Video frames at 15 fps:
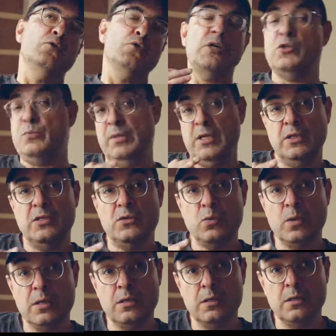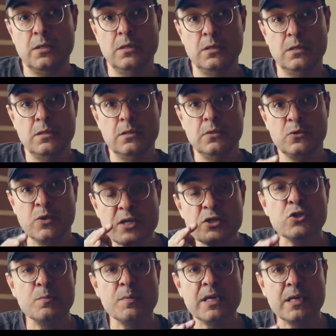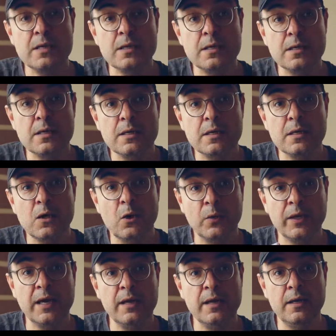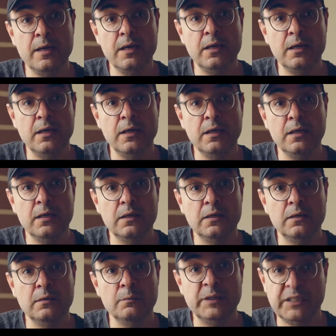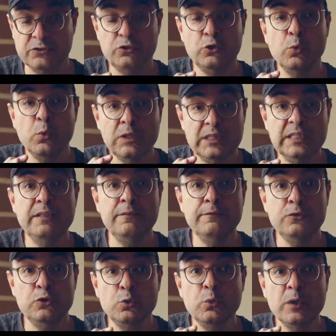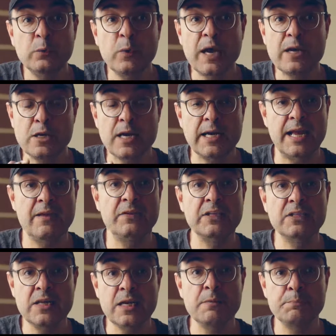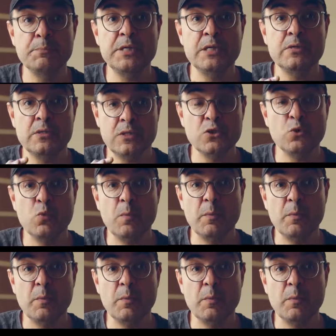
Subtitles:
Trust me on this one. Trust me, okay? Because you will live to regret not having dumped such a